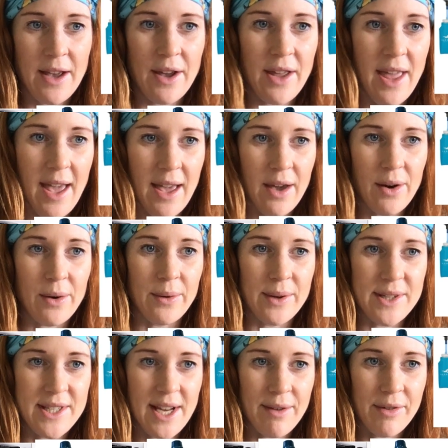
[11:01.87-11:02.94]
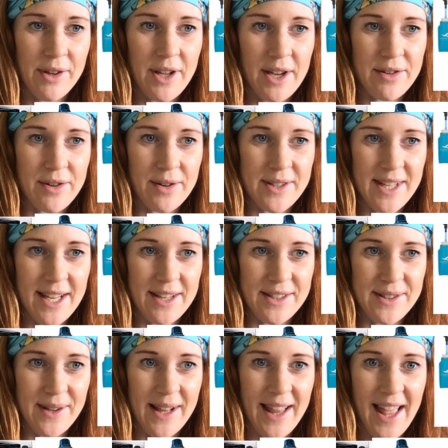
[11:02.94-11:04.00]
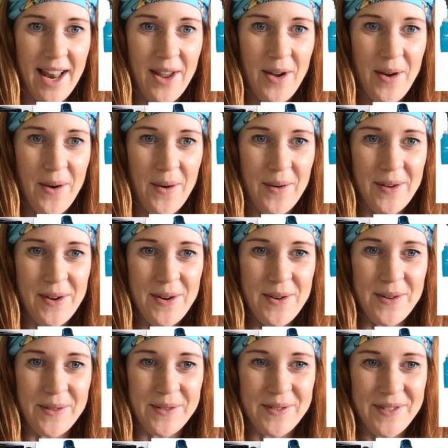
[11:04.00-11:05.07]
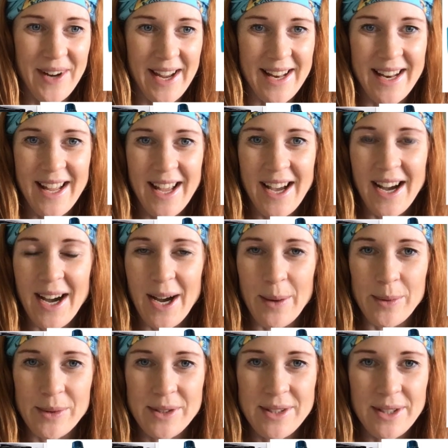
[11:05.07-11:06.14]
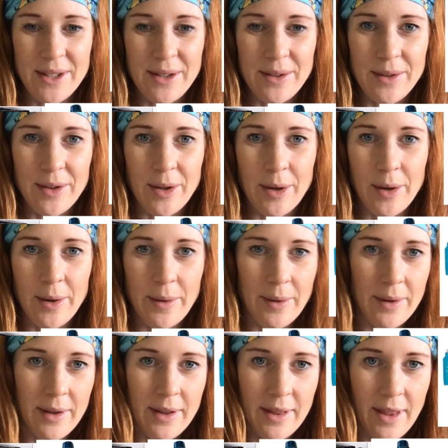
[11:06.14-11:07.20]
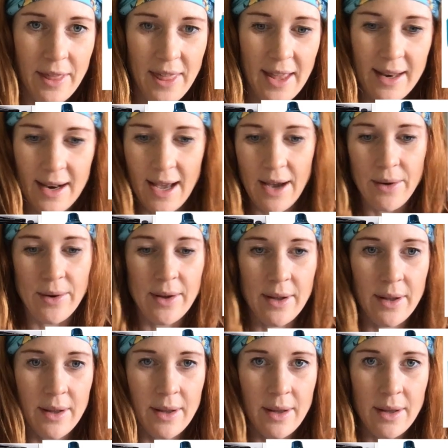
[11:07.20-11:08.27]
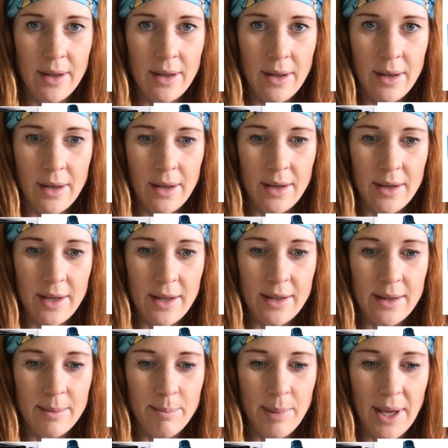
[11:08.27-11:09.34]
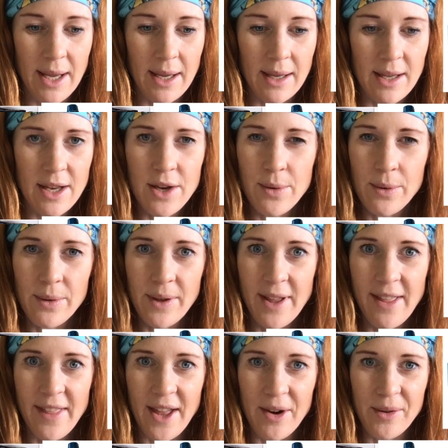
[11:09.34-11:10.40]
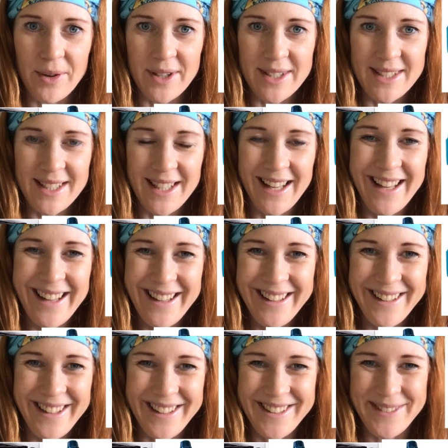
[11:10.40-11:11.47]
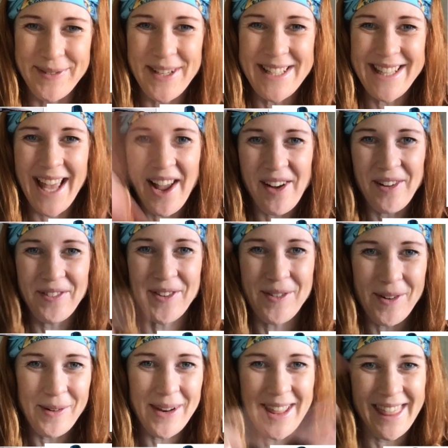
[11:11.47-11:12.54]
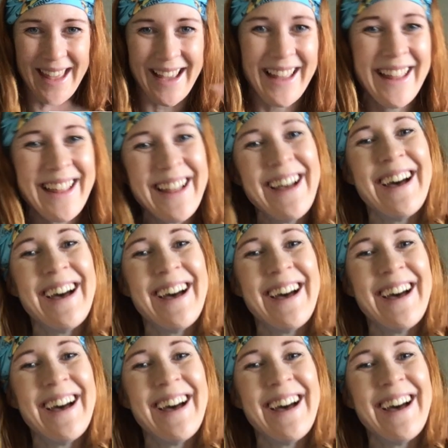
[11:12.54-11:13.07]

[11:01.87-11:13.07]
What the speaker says: Okay, oh, General Nitro is here as well. Hello, cool. Right, I will do the thing now. Bing. Can you all hear that noise? That's me setting off the rolly thing.